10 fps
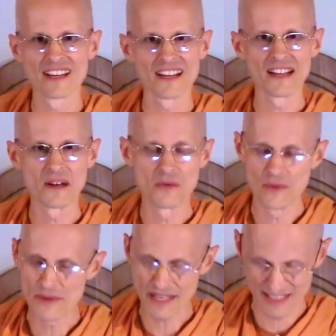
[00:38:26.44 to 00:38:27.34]

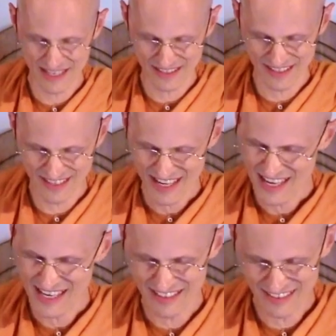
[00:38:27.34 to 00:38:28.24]
Vivekananda,
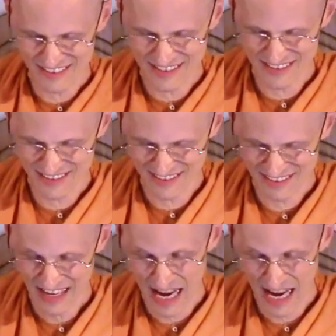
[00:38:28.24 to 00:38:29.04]
in his teachings.